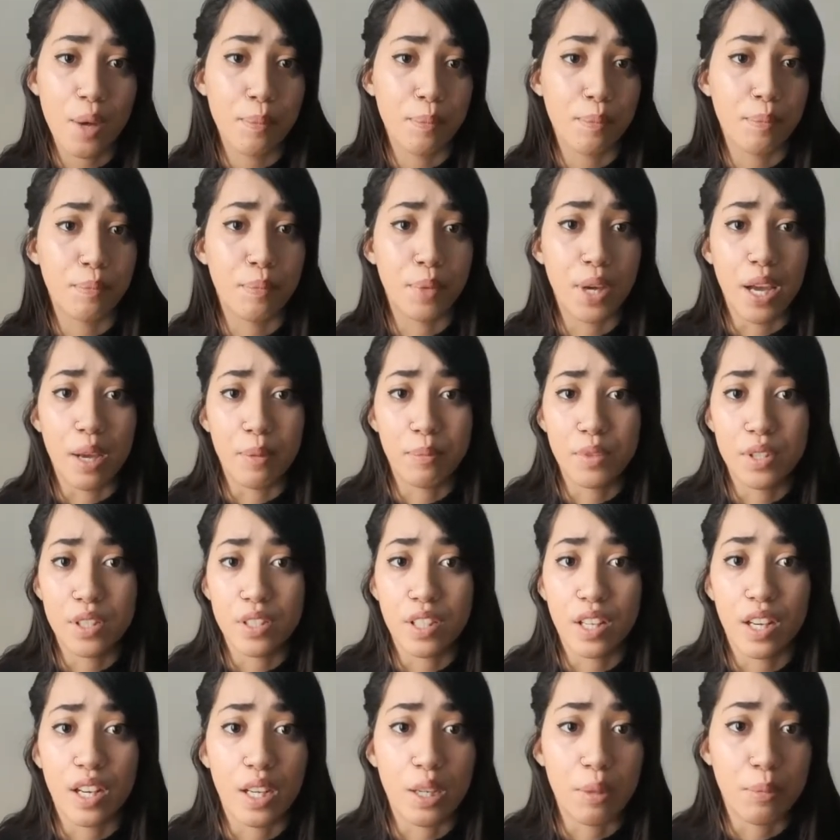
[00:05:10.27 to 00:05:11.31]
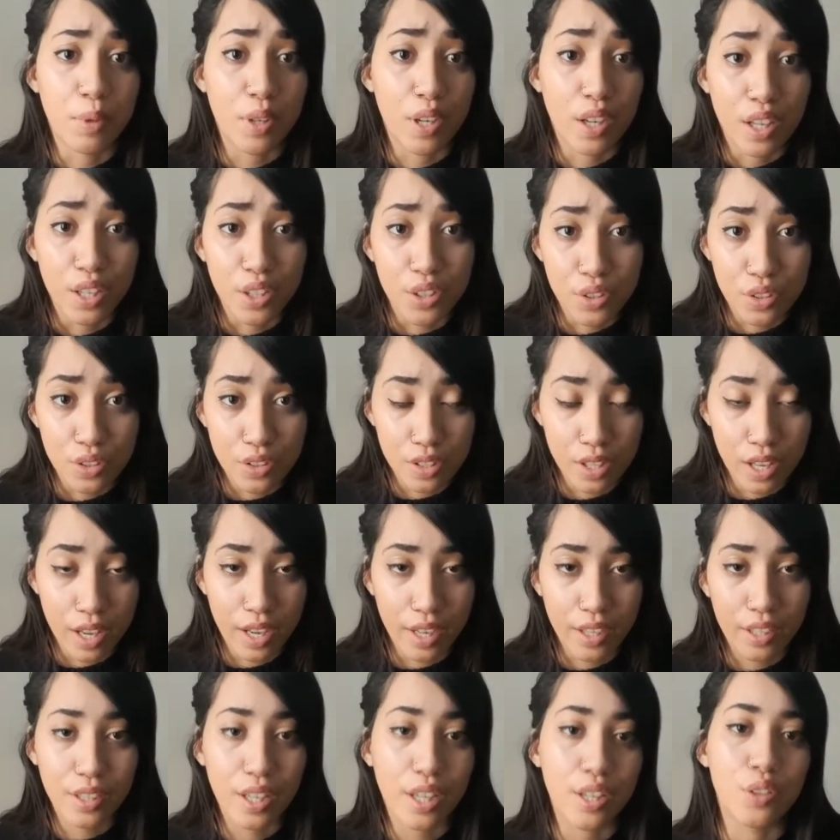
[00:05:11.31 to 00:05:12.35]
perhaps in the Labour Relations Act,
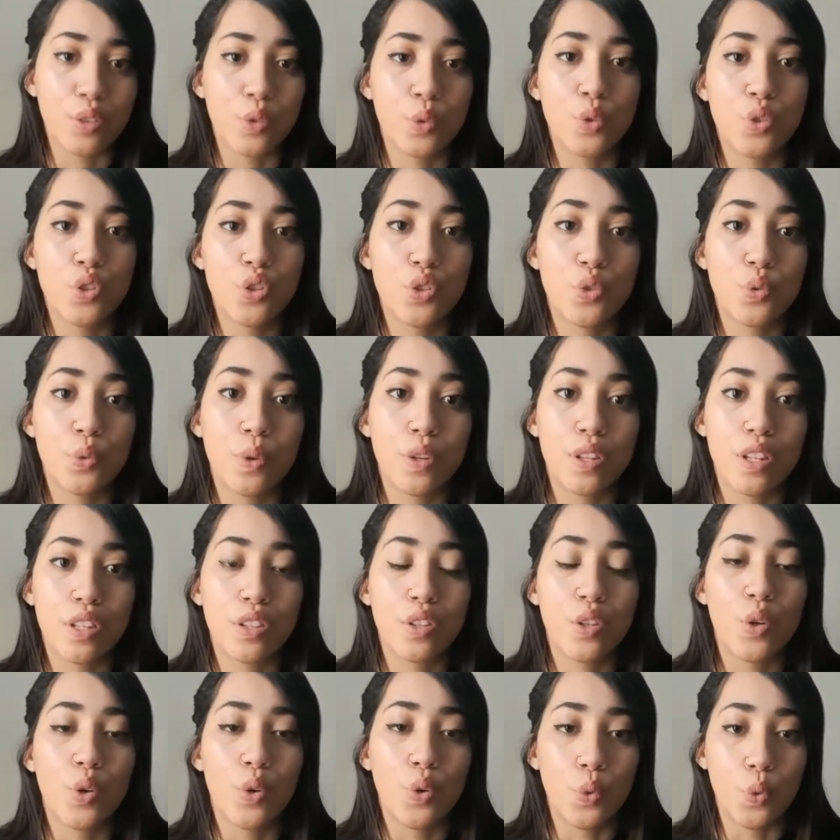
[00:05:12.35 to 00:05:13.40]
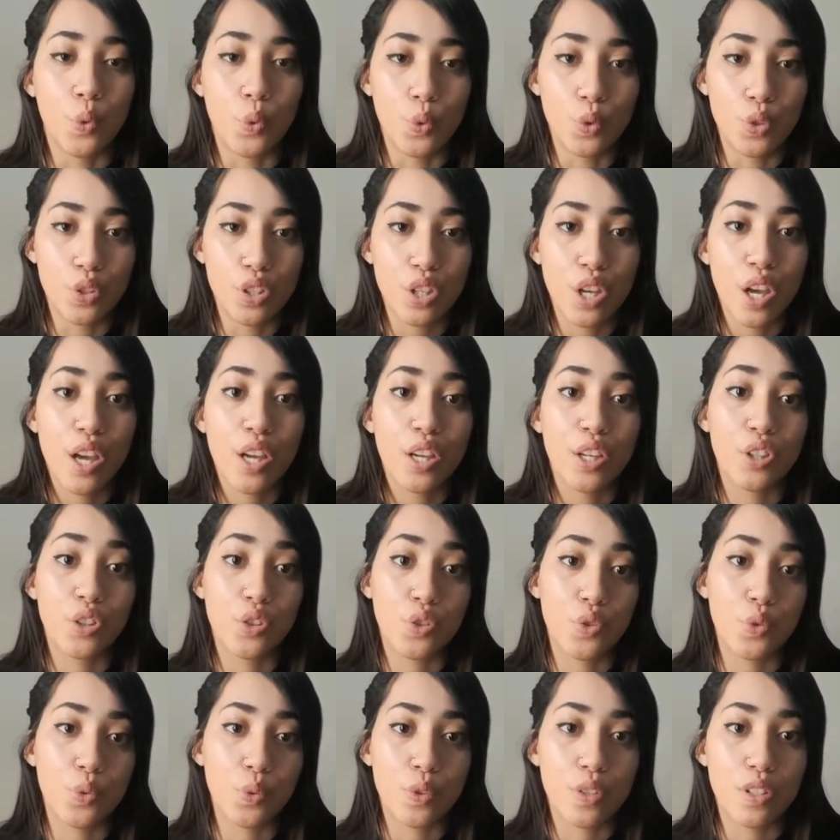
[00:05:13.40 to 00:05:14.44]
and to ensure that the laws
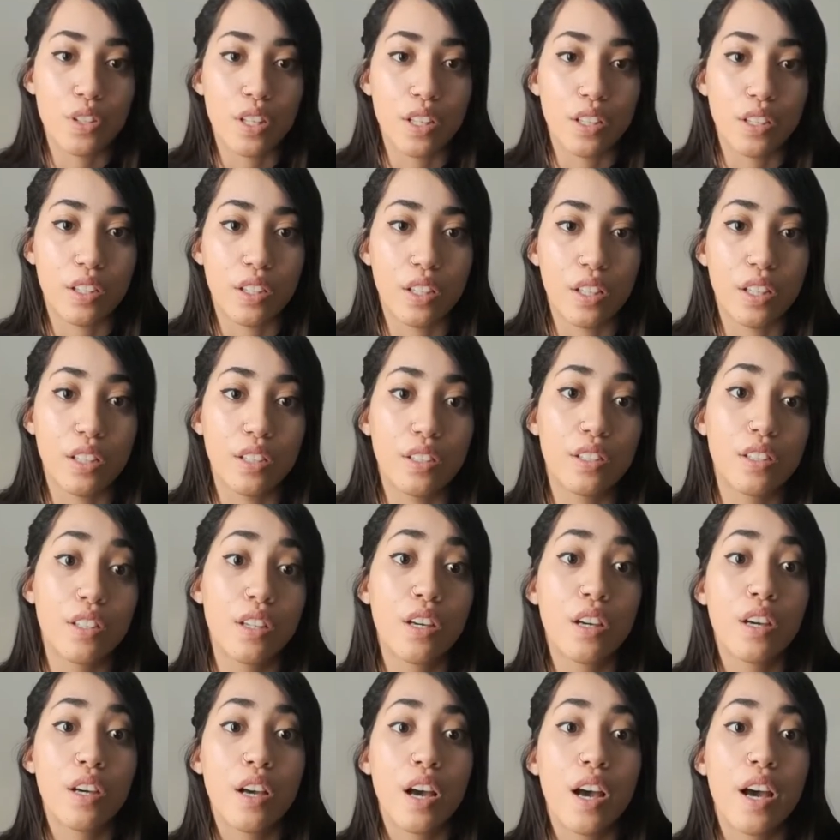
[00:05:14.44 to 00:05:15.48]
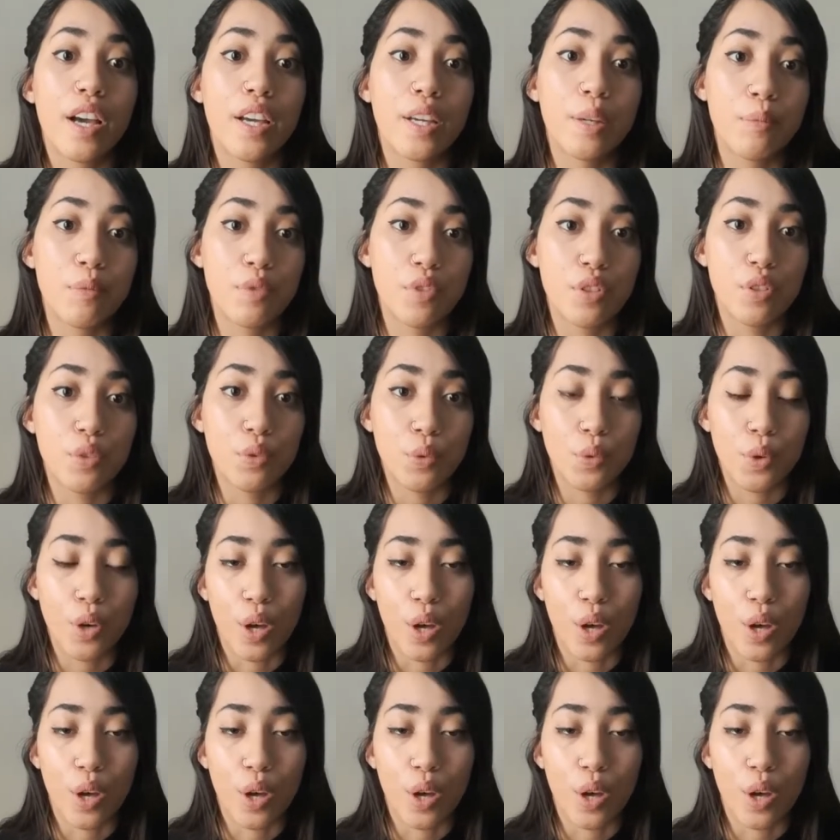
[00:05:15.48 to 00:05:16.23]
ensures that it aims to